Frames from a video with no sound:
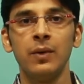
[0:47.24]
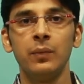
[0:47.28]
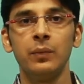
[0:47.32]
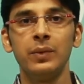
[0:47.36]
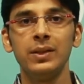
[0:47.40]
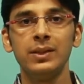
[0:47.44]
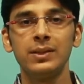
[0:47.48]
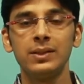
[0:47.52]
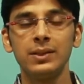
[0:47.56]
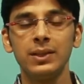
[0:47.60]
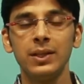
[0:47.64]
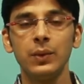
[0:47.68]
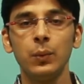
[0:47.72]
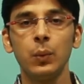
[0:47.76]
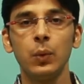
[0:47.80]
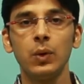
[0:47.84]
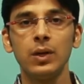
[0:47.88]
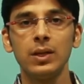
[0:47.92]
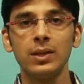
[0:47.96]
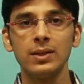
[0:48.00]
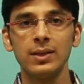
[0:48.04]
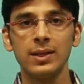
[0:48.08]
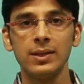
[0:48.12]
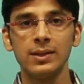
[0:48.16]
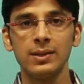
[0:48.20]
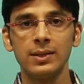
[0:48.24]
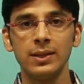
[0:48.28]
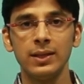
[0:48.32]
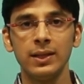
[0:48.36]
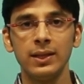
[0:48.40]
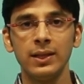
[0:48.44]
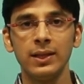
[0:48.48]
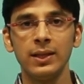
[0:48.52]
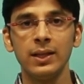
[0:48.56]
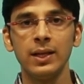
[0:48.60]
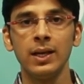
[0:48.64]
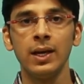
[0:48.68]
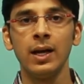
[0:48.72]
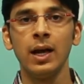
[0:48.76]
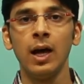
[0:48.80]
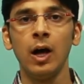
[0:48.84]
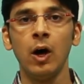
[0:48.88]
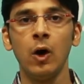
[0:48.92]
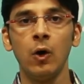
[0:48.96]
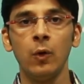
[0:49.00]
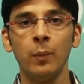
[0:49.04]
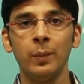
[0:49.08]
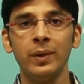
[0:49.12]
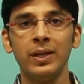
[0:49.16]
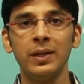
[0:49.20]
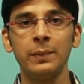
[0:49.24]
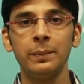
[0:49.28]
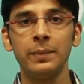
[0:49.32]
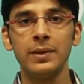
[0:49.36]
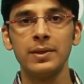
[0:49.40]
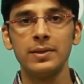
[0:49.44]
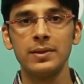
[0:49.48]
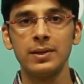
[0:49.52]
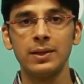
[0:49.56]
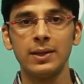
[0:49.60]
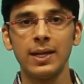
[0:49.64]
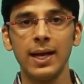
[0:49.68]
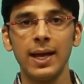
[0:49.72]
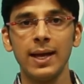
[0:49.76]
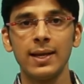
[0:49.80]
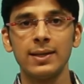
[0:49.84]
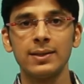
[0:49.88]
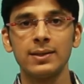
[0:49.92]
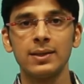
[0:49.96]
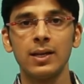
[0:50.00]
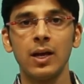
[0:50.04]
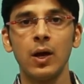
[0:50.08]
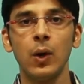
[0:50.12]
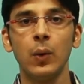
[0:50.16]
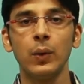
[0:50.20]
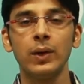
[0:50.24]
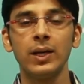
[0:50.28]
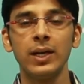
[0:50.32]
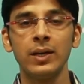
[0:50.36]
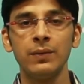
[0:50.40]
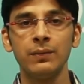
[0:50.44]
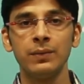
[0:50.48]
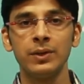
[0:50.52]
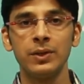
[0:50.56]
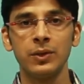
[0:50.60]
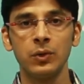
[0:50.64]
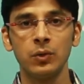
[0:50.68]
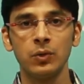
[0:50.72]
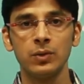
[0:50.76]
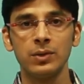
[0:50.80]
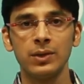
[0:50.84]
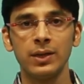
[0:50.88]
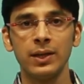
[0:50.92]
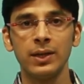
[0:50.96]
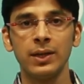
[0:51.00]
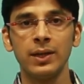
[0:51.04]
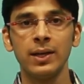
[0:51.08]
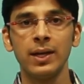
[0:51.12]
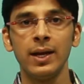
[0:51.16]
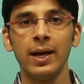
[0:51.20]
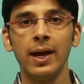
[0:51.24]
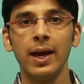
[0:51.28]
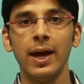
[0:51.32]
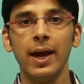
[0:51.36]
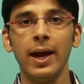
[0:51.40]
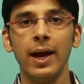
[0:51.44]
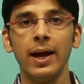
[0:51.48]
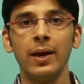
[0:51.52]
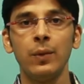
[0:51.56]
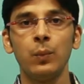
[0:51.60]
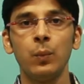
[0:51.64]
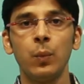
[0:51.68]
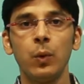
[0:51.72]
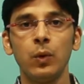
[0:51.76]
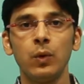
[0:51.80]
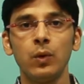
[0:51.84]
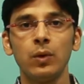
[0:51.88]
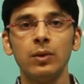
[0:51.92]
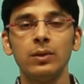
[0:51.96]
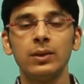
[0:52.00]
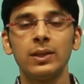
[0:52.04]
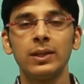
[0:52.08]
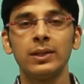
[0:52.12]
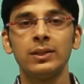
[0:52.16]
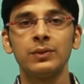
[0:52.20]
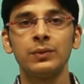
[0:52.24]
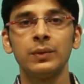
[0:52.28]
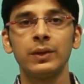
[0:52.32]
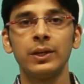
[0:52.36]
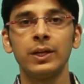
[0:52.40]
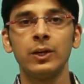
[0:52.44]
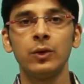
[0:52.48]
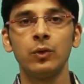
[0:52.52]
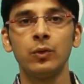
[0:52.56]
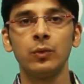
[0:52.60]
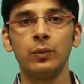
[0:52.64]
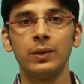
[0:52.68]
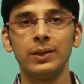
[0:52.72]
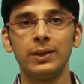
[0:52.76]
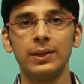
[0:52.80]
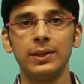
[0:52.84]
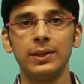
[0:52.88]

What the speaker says: We will see what is LCD, how many pins it has, how can we use it, and what all things we can do with